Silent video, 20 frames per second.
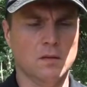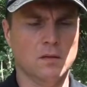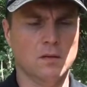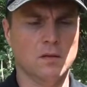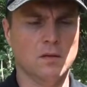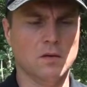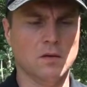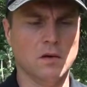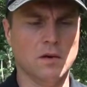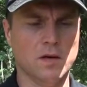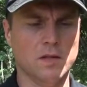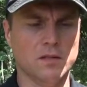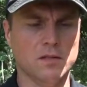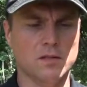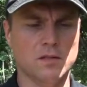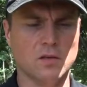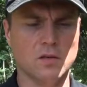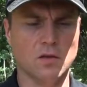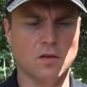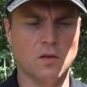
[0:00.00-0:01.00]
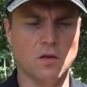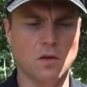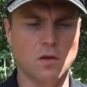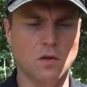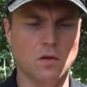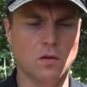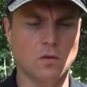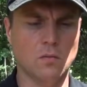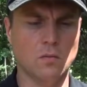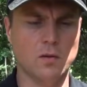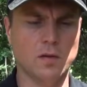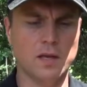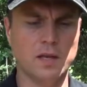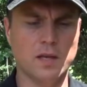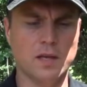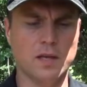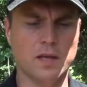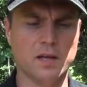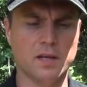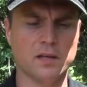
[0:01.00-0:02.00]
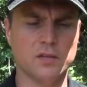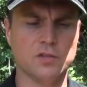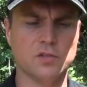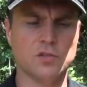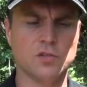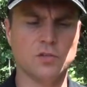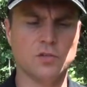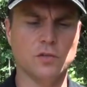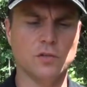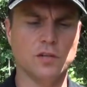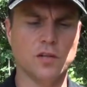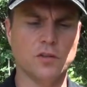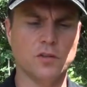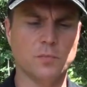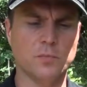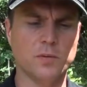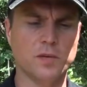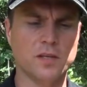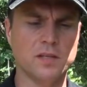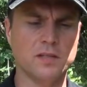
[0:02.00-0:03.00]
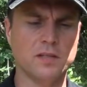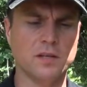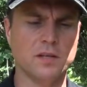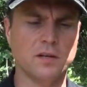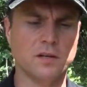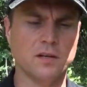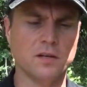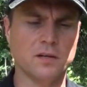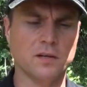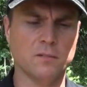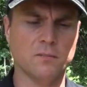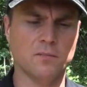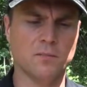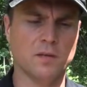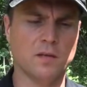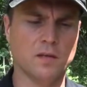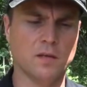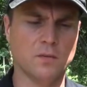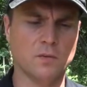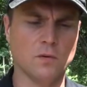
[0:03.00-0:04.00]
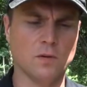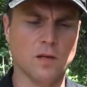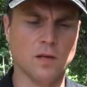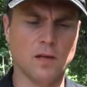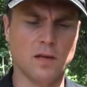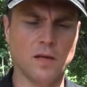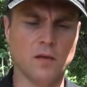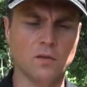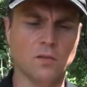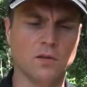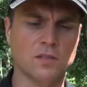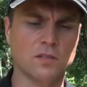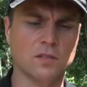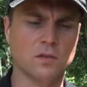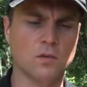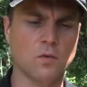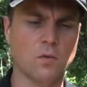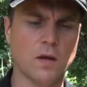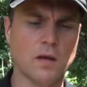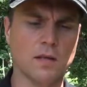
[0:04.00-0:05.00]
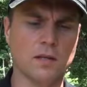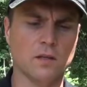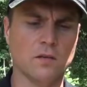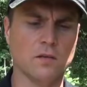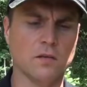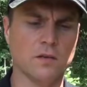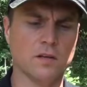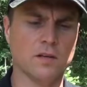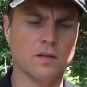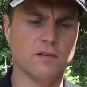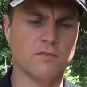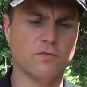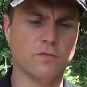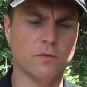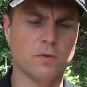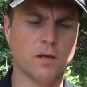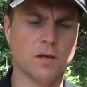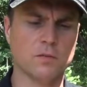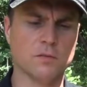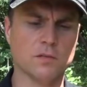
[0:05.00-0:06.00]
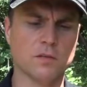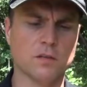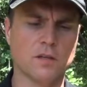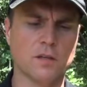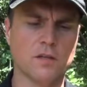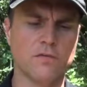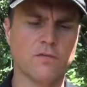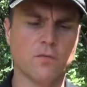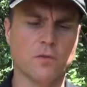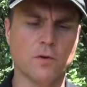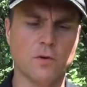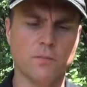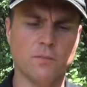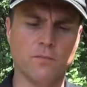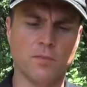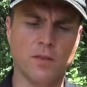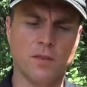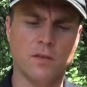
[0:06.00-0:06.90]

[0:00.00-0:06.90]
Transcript: All right, so went ahead and chewed another piece here. That one I had wasn't quite long enough for what I was looking for.